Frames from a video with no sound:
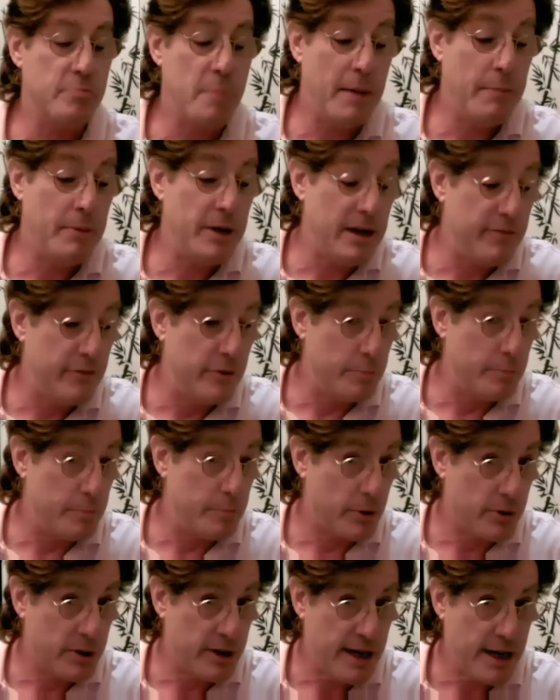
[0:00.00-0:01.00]
maybe even
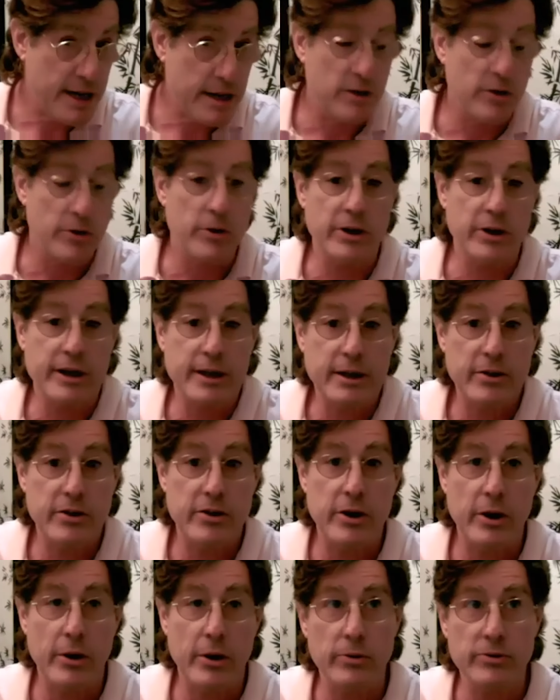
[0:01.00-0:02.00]
particularly to
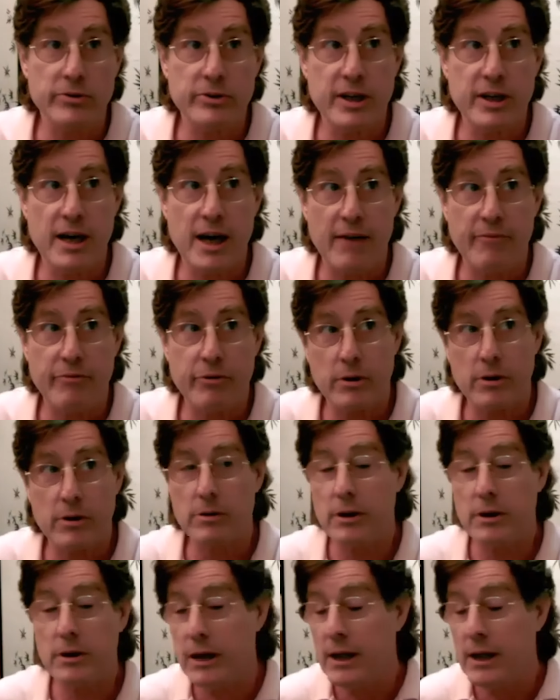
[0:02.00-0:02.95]
those that I've heard